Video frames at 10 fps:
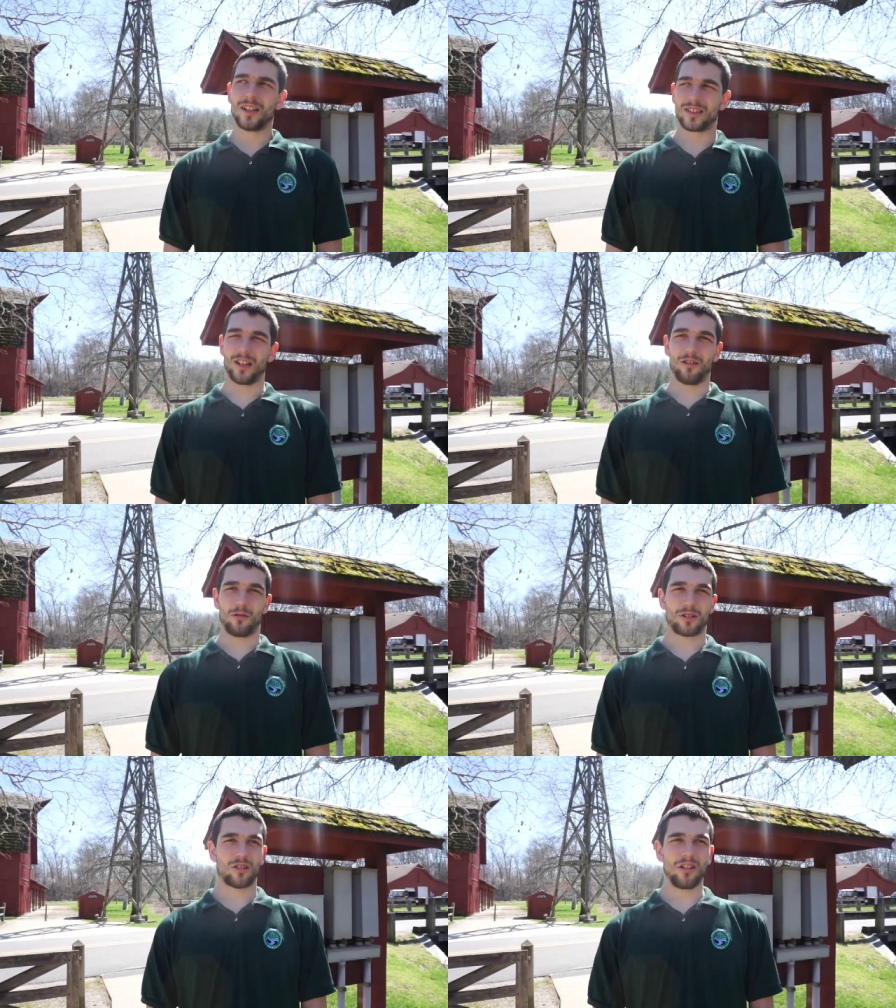So it
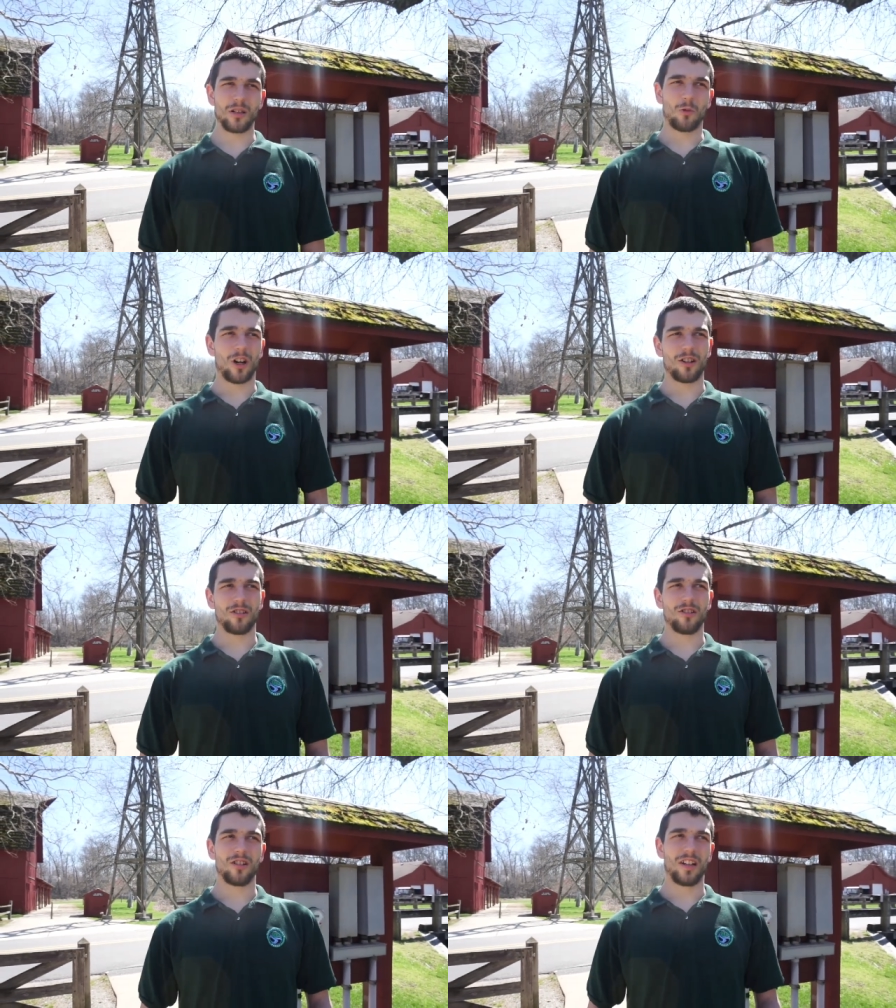was clean
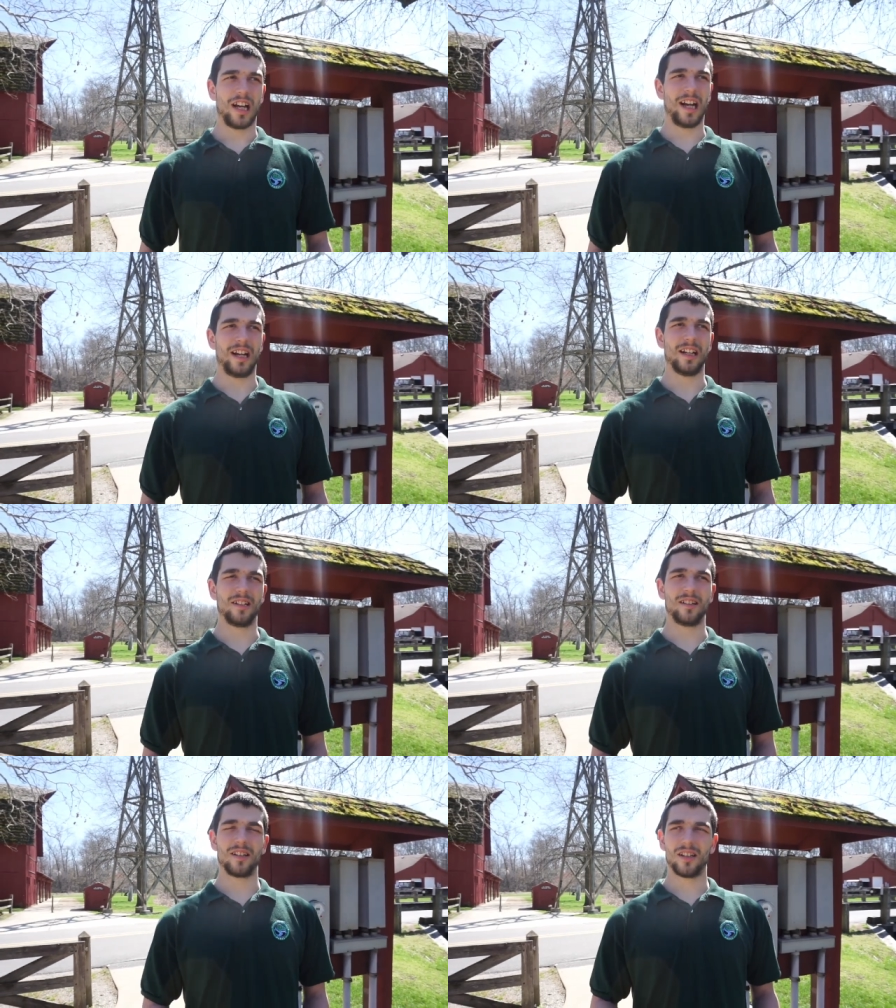water,
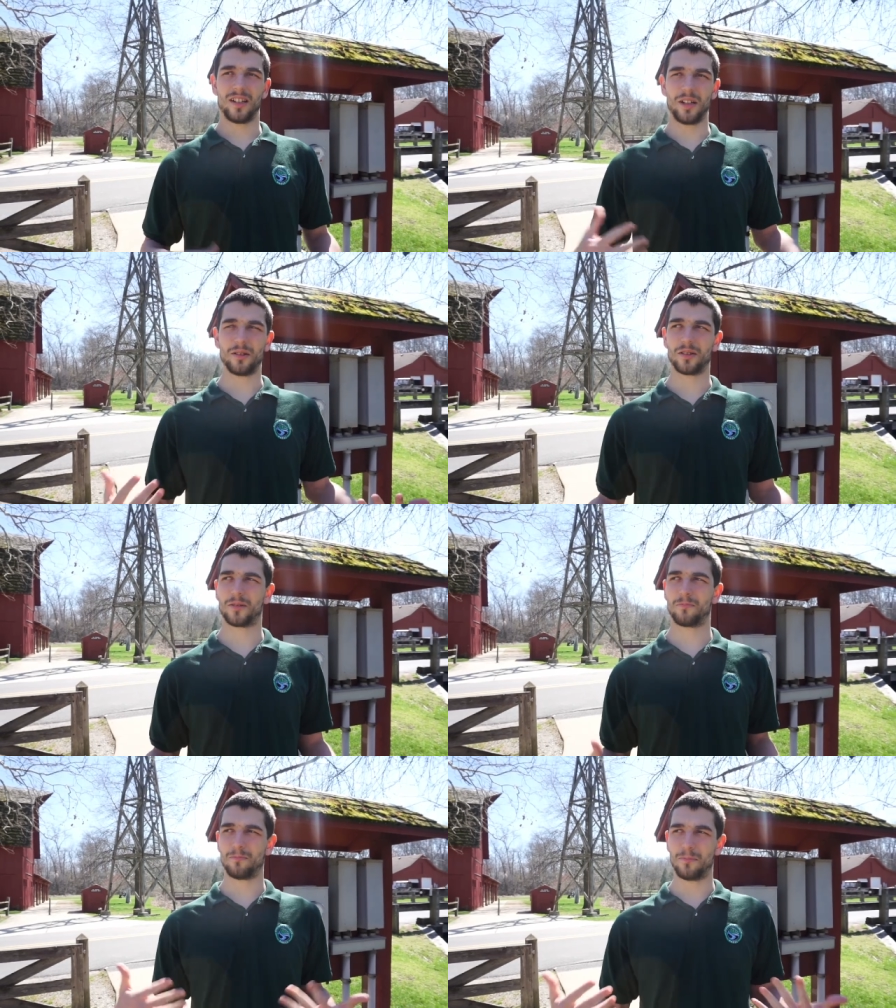and it
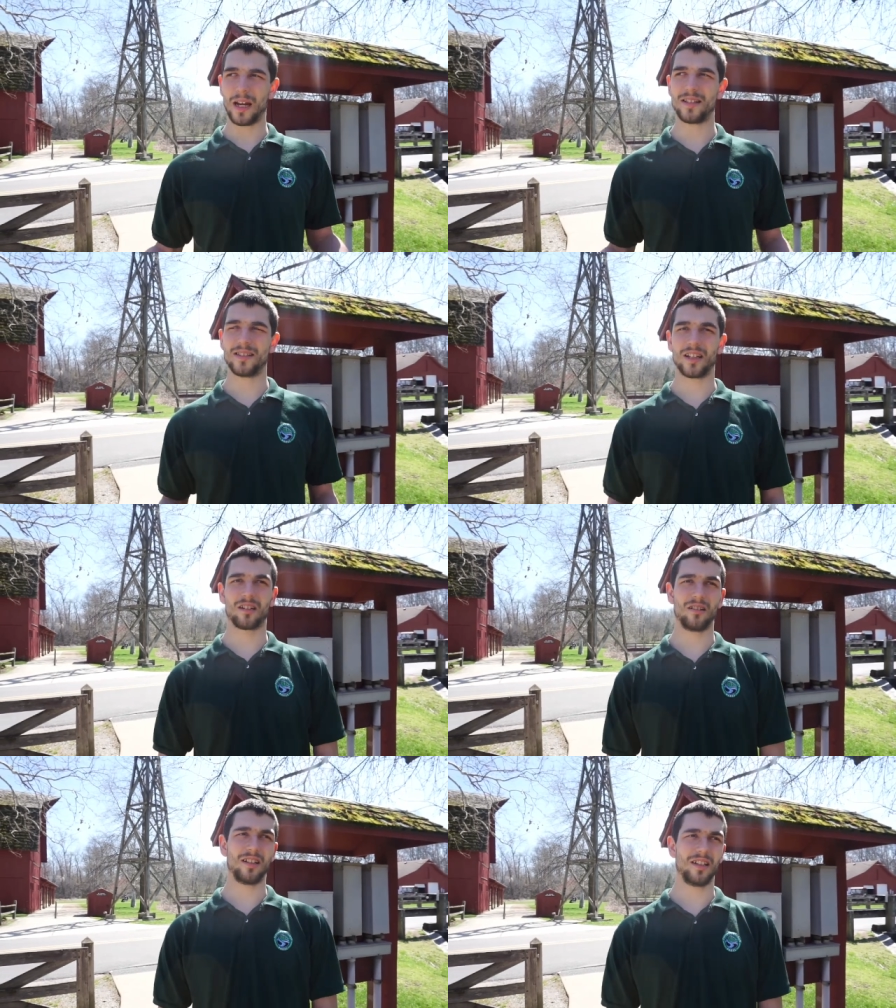was
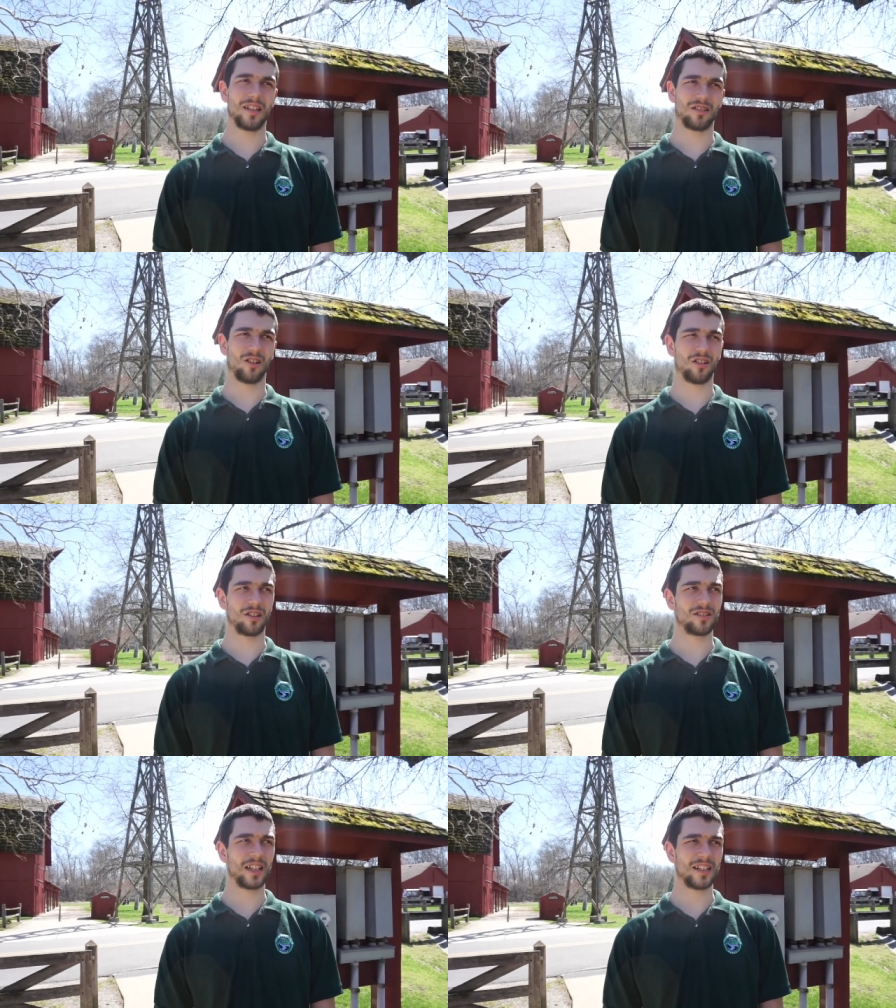basically, as long
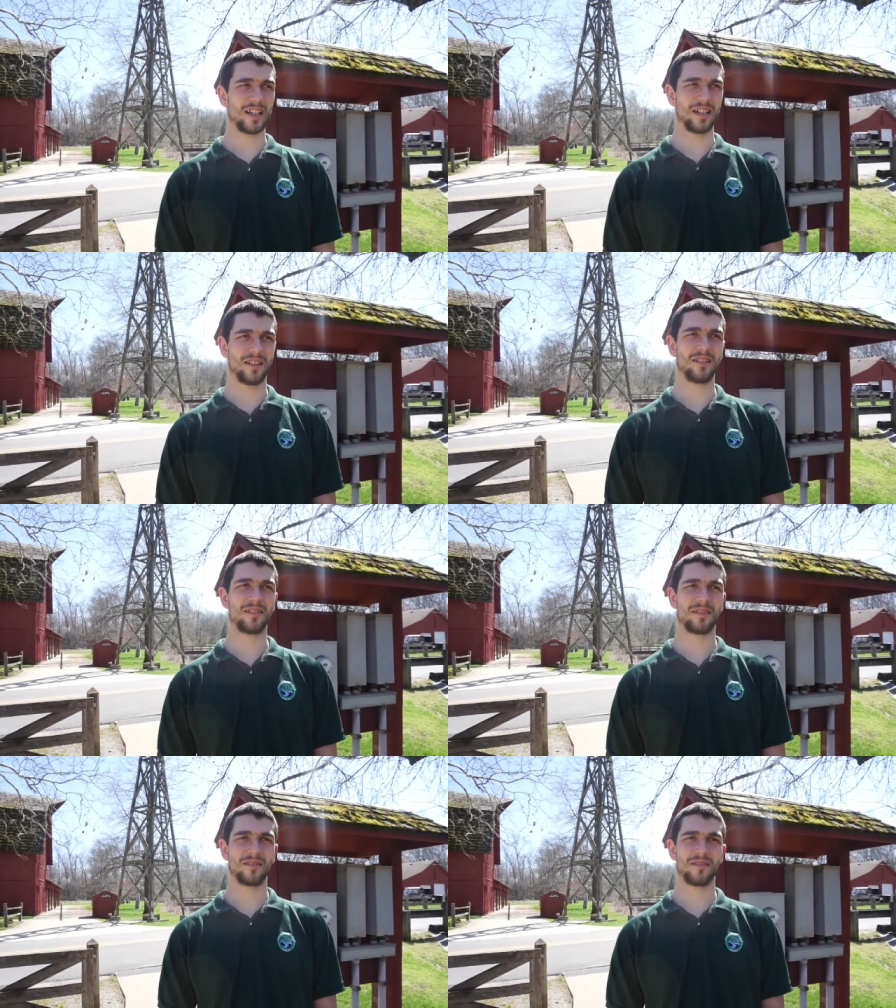as they didn't
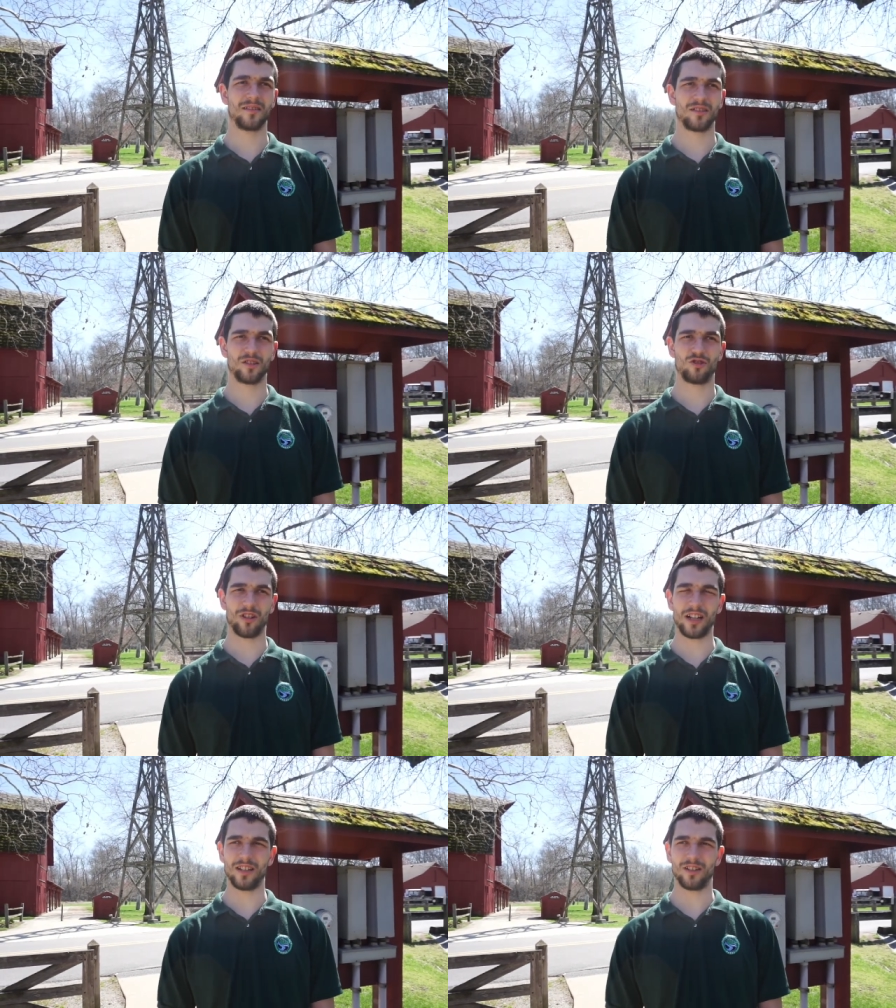
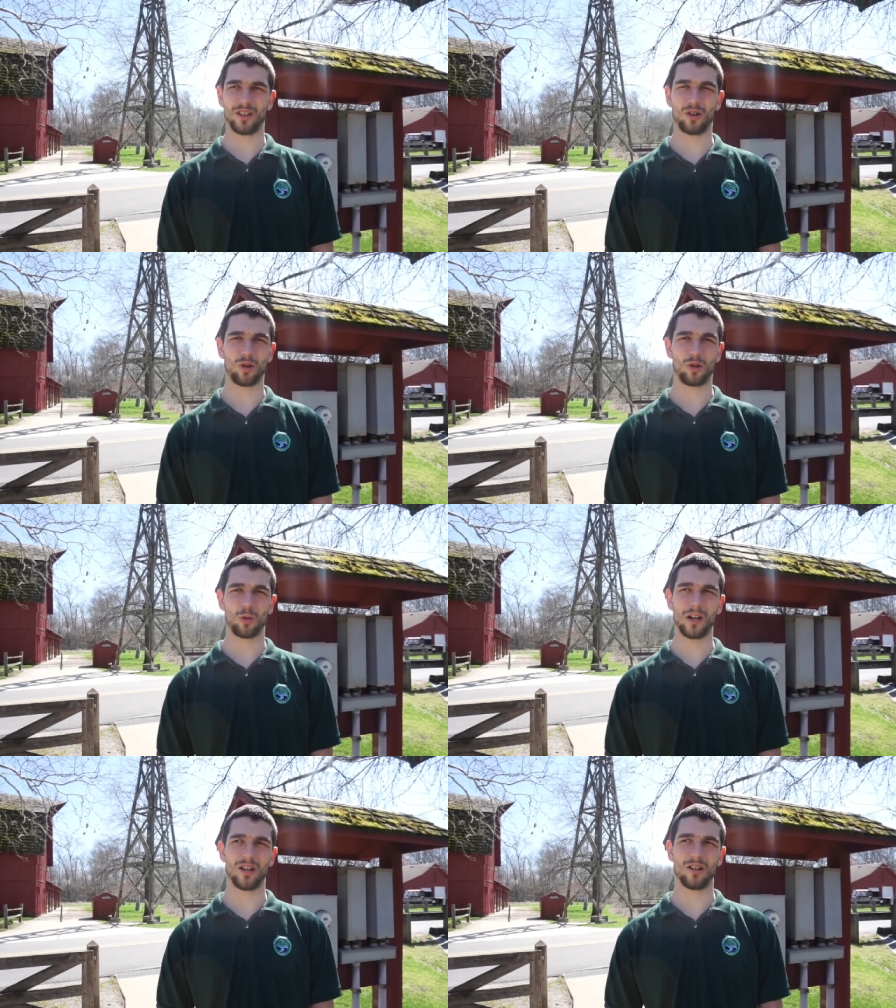drain the whole
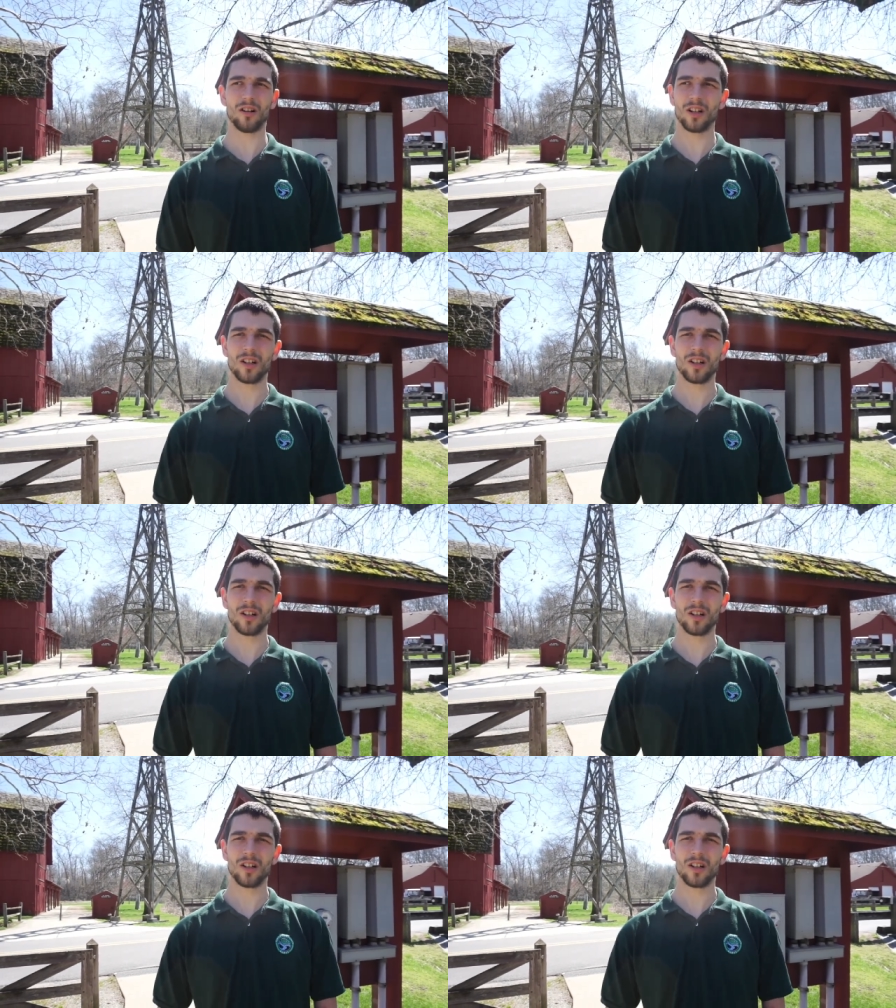well,